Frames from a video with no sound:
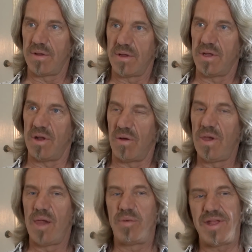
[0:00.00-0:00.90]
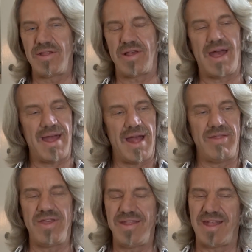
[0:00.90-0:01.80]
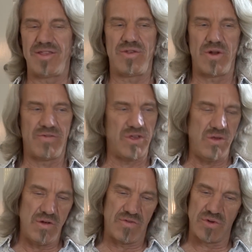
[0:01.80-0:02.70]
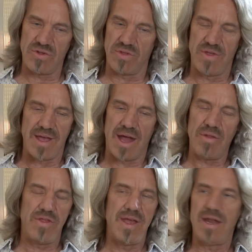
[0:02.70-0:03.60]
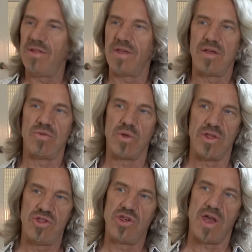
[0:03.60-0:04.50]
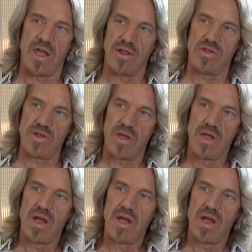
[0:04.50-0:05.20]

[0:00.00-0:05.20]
Mm. You know, but that's I, I think that's sort of a universal thing. I don't think anything has really changed.